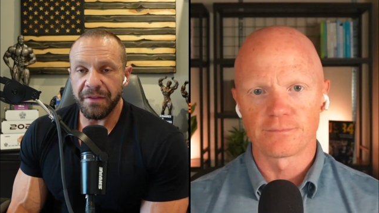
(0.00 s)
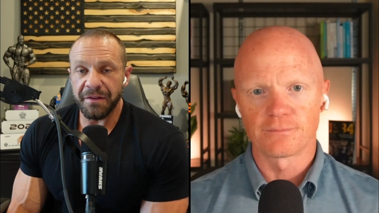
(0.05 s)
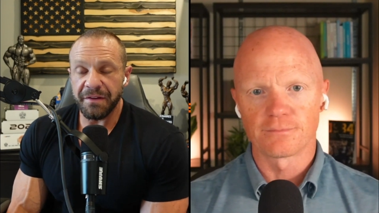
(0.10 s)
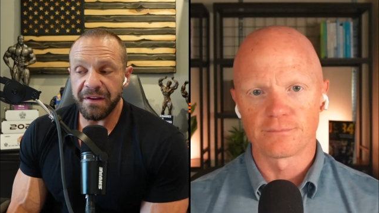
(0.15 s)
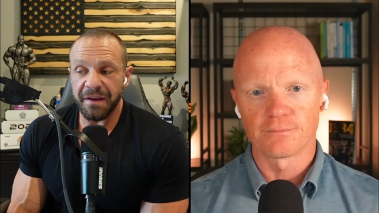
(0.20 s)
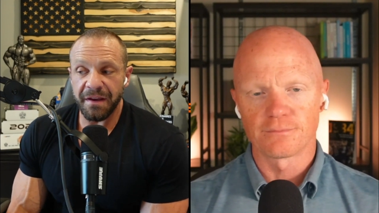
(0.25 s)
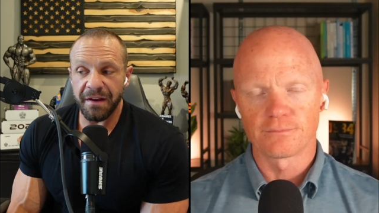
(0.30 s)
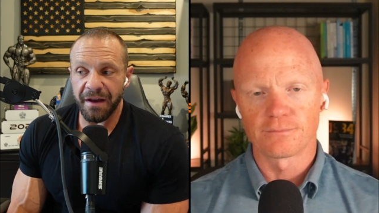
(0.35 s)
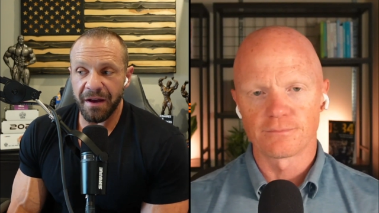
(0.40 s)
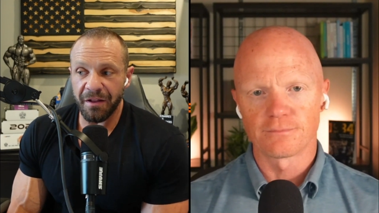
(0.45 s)

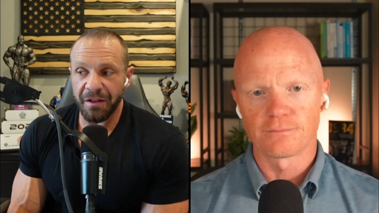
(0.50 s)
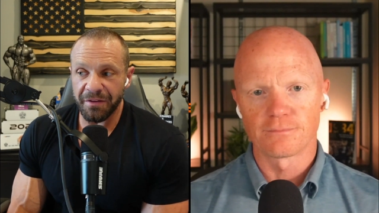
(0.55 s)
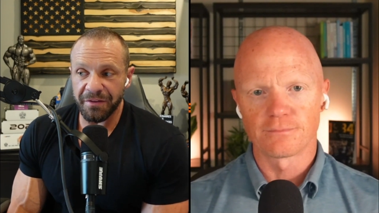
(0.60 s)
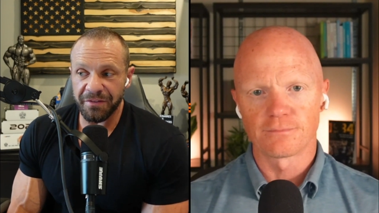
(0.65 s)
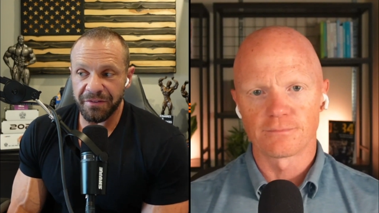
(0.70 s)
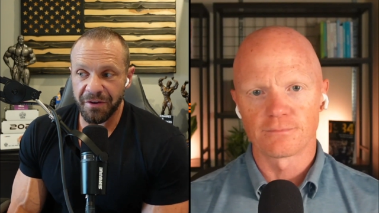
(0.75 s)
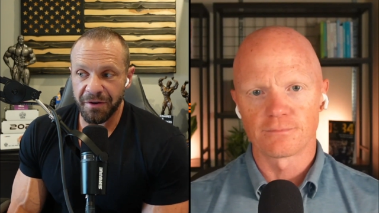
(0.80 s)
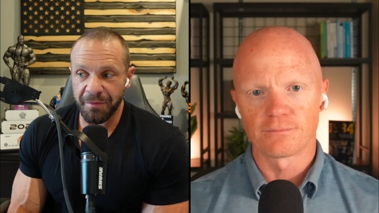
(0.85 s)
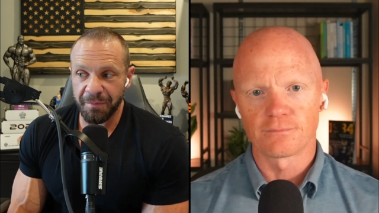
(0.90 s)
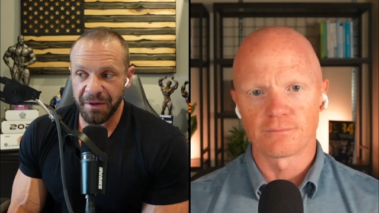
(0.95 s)
Speaker 1: Yeah, the D
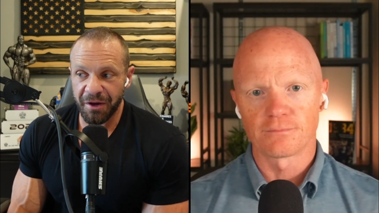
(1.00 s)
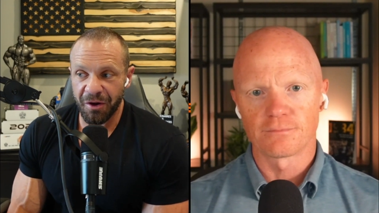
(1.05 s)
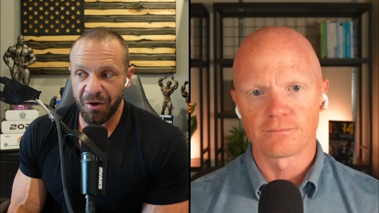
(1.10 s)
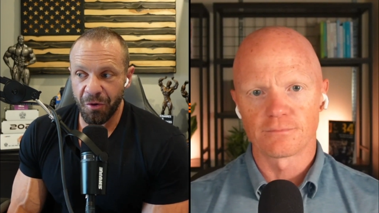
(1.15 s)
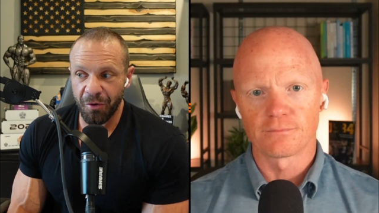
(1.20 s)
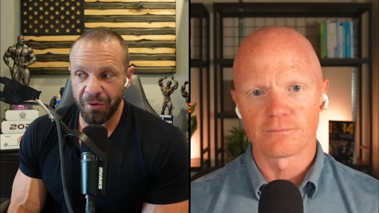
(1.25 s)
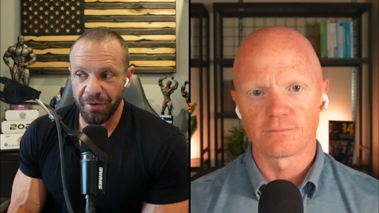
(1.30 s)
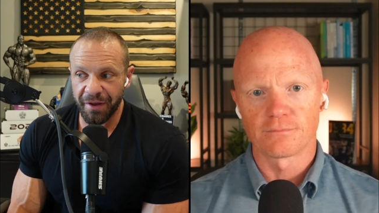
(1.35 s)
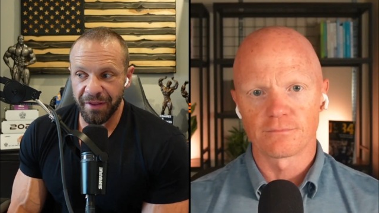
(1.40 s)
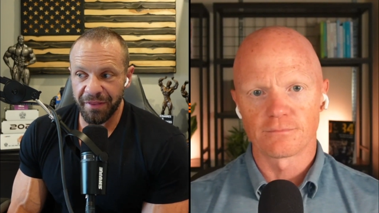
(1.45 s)
and L is
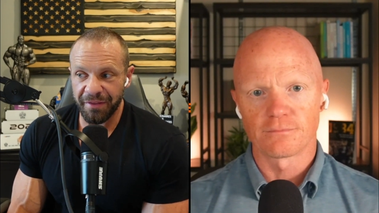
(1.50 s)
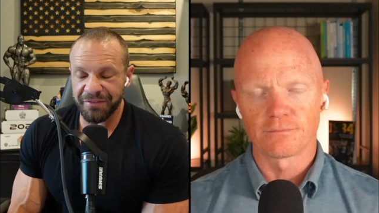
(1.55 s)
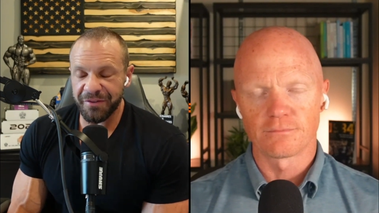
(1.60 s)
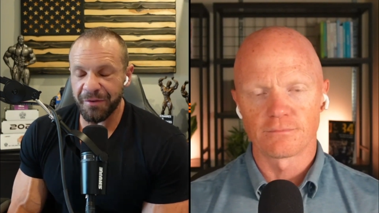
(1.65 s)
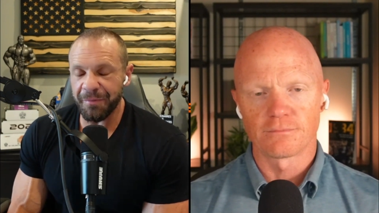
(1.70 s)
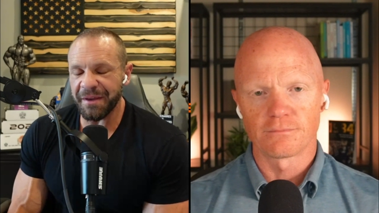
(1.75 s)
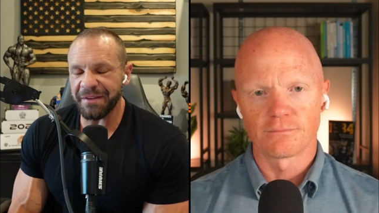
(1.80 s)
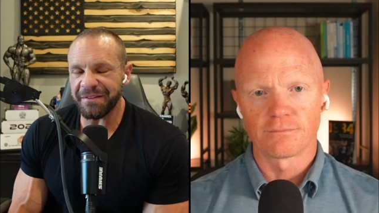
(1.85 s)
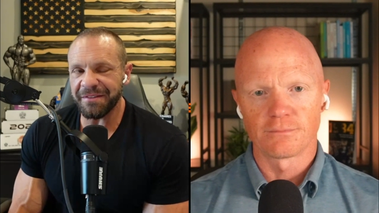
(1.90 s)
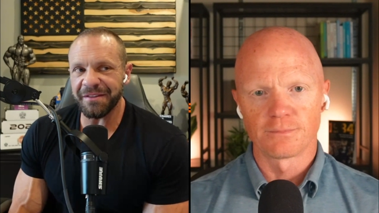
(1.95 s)
going to be a
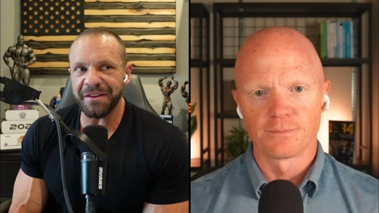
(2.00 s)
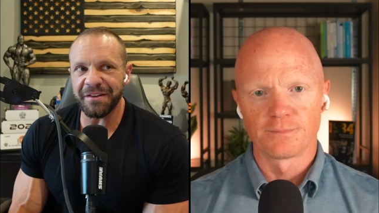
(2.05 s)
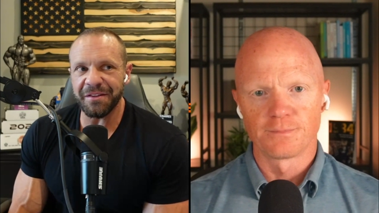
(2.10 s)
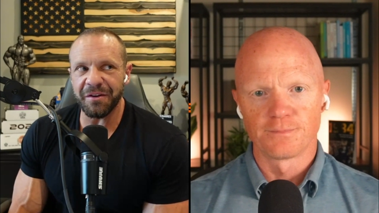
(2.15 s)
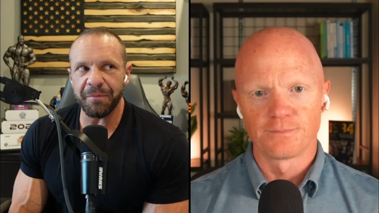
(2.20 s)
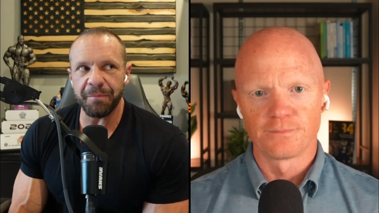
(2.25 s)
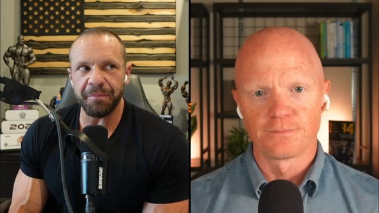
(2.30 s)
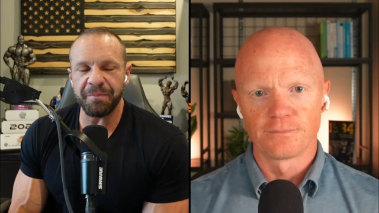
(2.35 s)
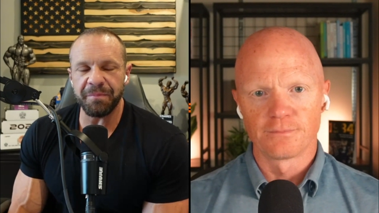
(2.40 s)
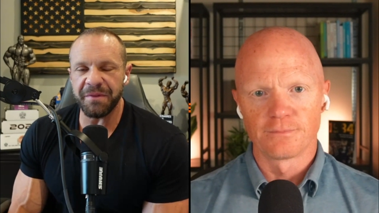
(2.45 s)
whole nother. So
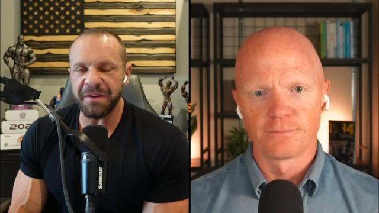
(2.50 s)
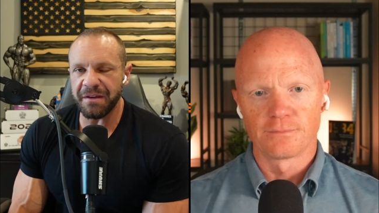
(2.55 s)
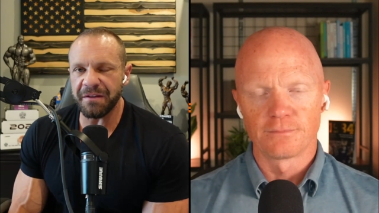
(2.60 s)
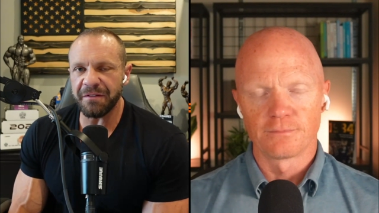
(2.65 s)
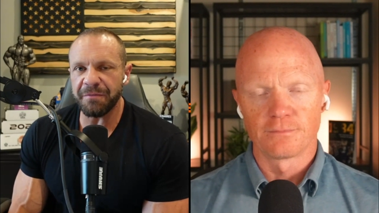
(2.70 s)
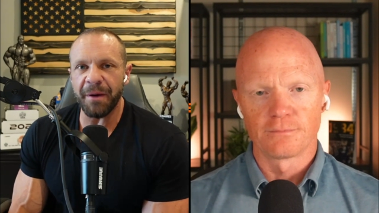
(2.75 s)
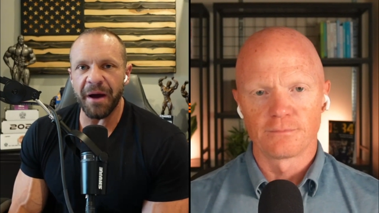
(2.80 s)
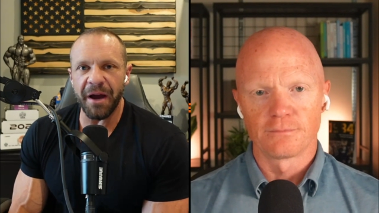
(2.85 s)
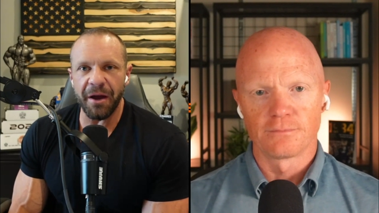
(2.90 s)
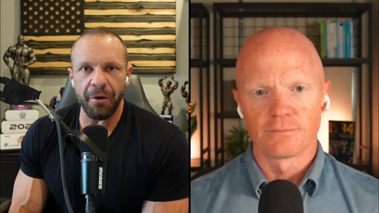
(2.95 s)
basically,
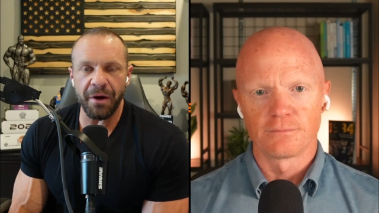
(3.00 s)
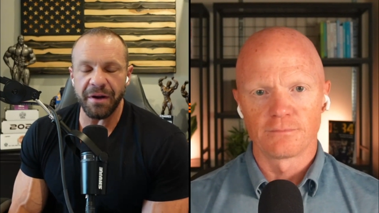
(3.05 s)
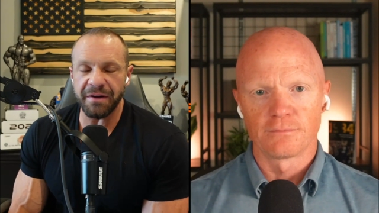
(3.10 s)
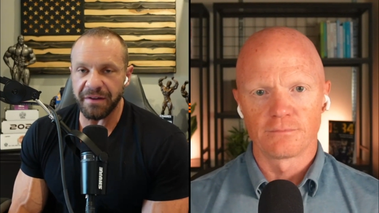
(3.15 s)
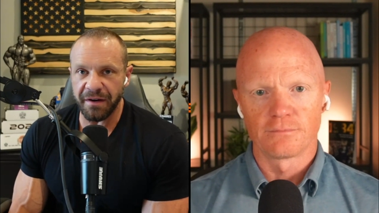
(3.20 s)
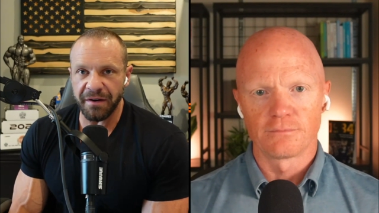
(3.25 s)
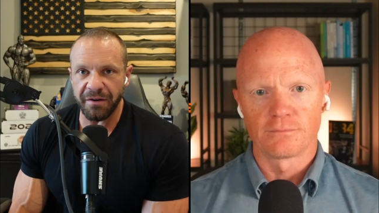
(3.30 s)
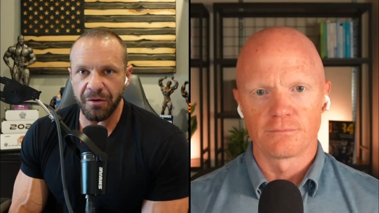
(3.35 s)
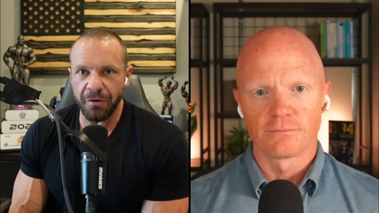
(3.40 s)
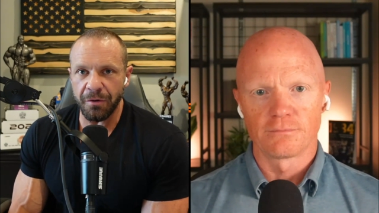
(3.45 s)
look, D is
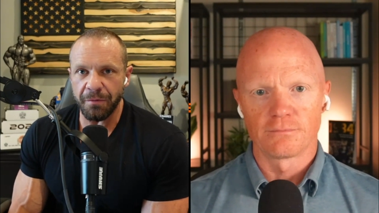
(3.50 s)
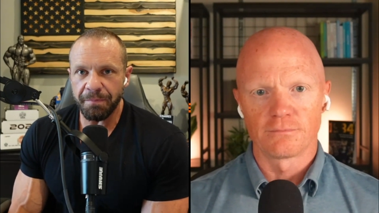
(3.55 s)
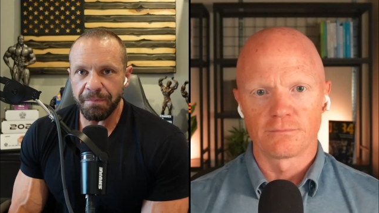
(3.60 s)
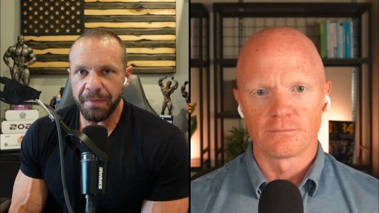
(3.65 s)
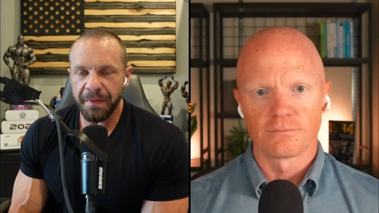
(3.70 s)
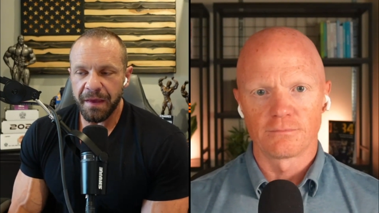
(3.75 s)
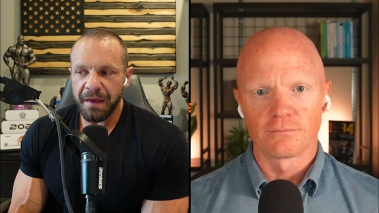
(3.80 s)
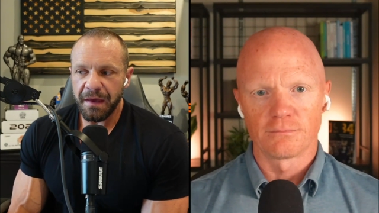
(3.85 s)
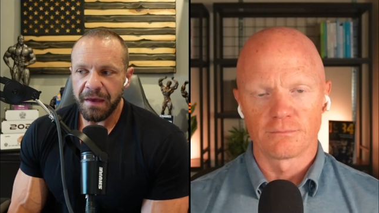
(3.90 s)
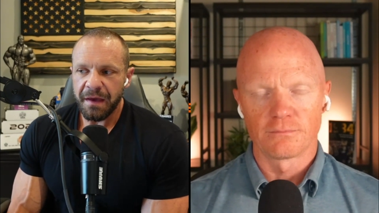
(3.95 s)

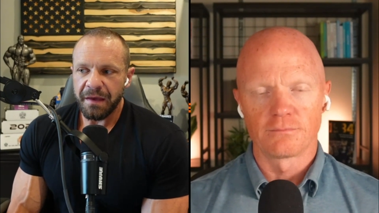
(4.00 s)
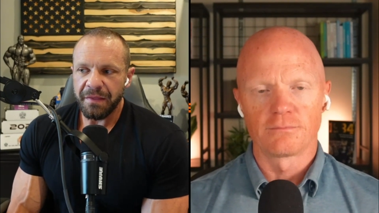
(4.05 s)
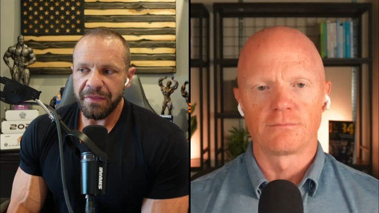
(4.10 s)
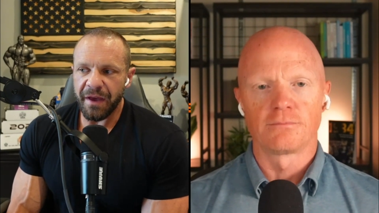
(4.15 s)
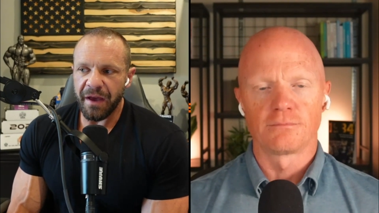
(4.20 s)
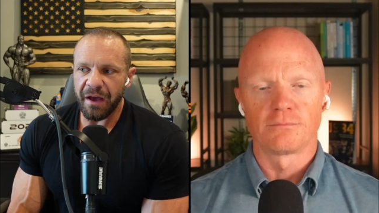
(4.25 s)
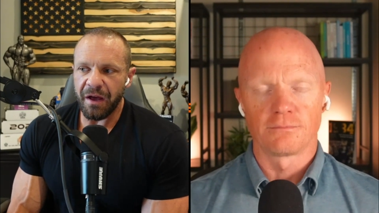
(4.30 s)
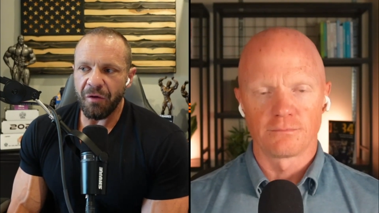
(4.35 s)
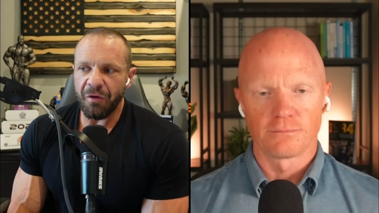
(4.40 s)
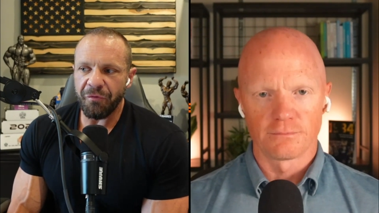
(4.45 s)
bioidentical.
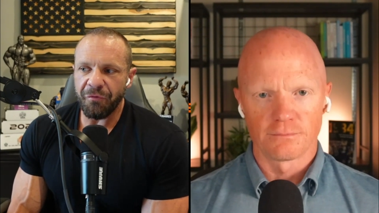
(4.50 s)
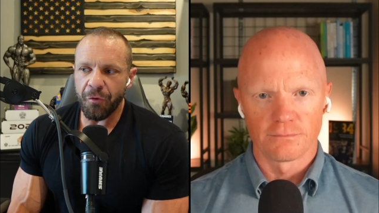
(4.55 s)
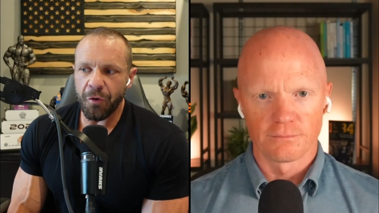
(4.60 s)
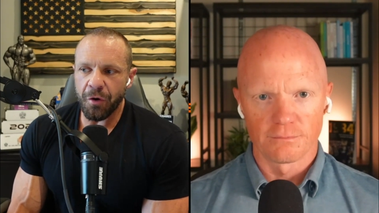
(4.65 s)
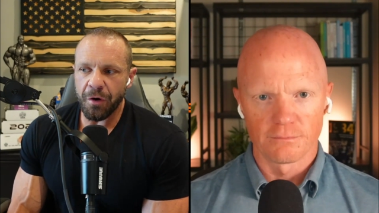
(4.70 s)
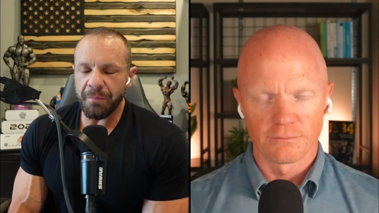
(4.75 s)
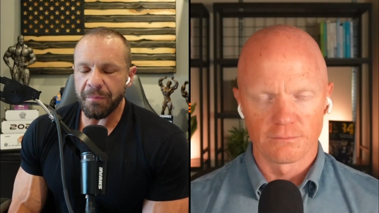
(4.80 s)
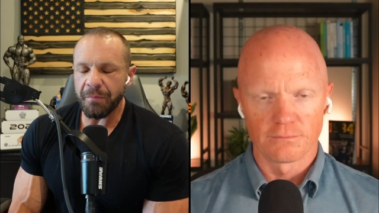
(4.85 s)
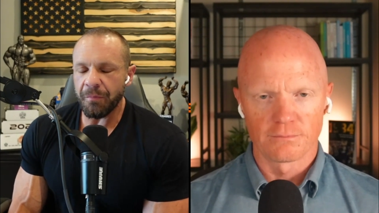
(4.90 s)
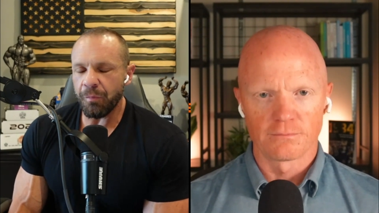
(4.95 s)
The
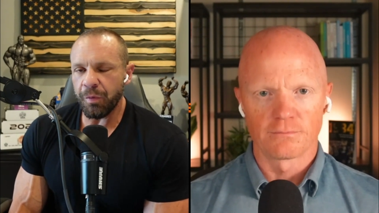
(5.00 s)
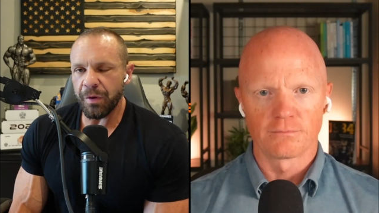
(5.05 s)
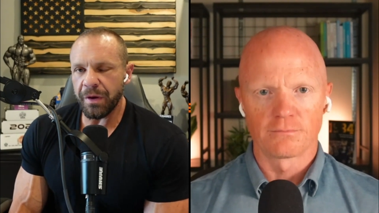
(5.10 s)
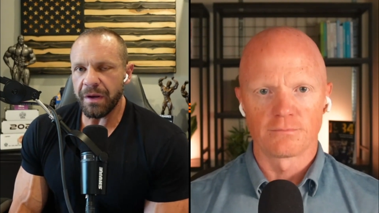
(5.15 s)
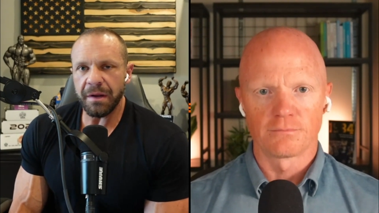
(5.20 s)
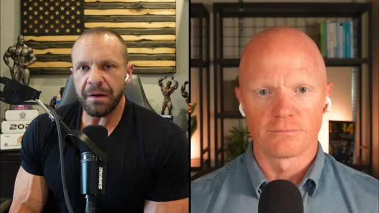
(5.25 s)
L form,